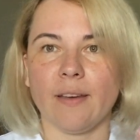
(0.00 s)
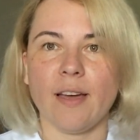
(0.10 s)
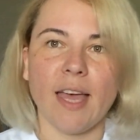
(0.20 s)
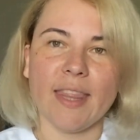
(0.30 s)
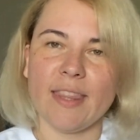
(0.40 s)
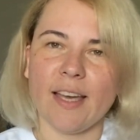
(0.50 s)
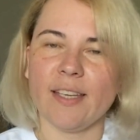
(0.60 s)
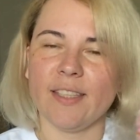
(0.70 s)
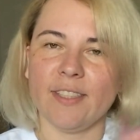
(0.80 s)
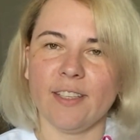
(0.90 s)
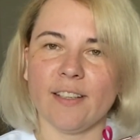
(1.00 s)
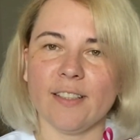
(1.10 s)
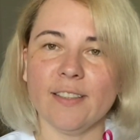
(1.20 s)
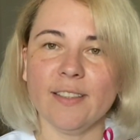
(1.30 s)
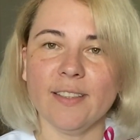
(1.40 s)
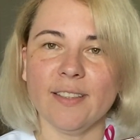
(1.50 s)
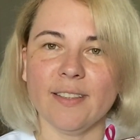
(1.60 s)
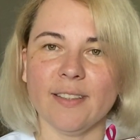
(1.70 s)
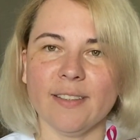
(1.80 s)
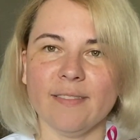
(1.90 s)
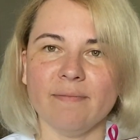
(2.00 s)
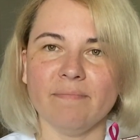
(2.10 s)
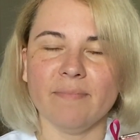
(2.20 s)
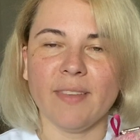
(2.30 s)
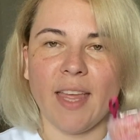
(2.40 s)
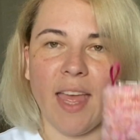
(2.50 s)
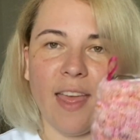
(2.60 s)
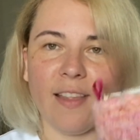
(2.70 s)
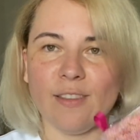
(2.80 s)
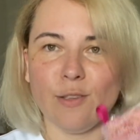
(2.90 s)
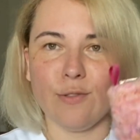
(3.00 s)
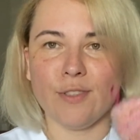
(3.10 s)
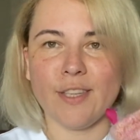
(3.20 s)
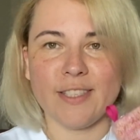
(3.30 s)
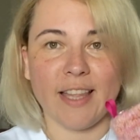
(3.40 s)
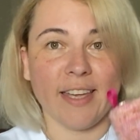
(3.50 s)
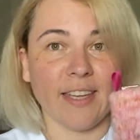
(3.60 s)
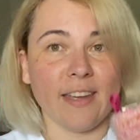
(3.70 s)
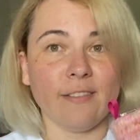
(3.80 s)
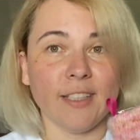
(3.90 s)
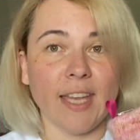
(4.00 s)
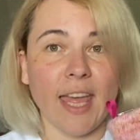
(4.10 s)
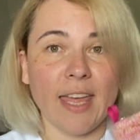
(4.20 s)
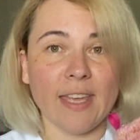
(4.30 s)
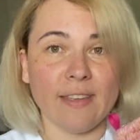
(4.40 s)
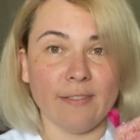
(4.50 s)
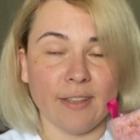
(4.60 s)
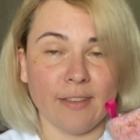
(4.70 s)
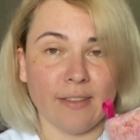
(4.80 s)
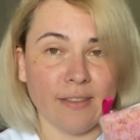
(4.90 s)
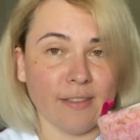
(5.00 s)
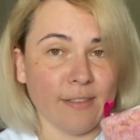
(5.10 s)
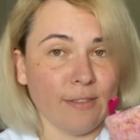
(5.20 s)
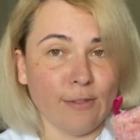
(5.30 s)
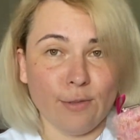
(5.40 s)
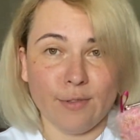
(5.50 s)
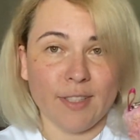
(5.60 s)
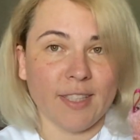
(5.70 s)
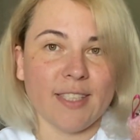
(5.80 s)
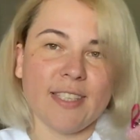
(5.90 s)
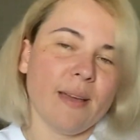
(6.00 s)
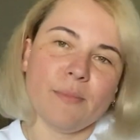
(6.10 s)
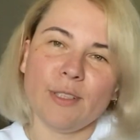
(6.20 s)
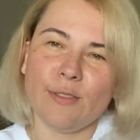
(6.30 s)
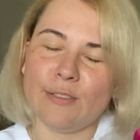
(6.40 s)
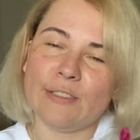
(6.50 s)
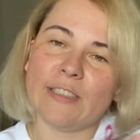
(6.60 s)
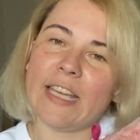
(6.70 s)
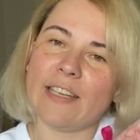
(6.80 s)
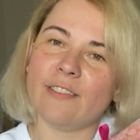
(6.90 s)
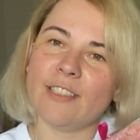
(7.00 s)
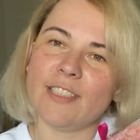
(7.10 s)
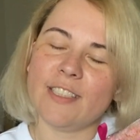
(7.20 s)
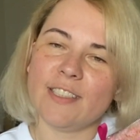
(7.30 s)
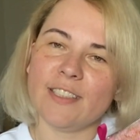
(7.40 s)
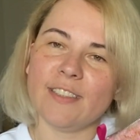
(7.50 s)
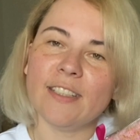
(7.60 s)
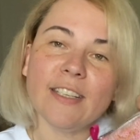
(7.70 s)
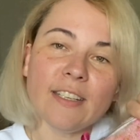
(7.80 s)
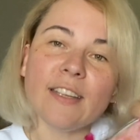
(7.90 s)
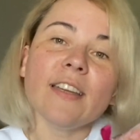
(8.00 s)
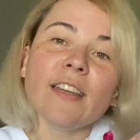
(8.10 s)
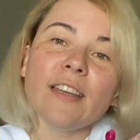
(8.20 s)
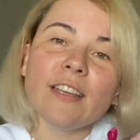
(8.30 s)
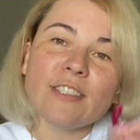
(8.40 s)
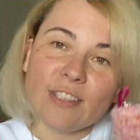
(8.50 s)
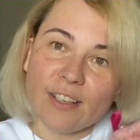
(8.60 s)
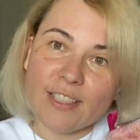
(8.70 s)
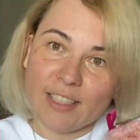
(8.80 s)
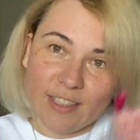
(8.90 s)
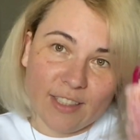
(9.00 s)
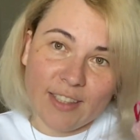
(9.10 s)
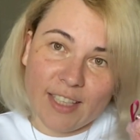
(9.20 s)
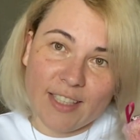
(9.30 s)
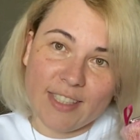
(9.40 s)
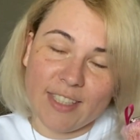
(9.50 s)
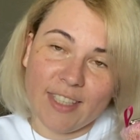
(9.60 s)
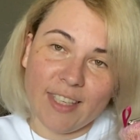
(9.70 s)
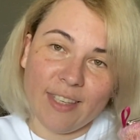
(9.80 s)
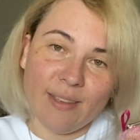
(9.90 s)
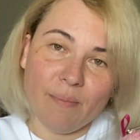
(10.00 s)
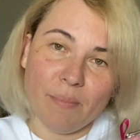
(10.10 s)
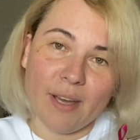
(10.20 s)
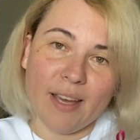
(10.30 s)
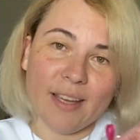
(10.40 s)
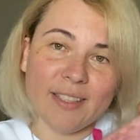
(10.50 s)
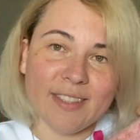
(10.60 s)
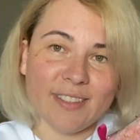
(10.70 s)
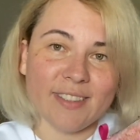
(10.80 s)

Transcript: hand-dyed yarn and use this like every day, even during the summer, during every season. Socks are not that seen, but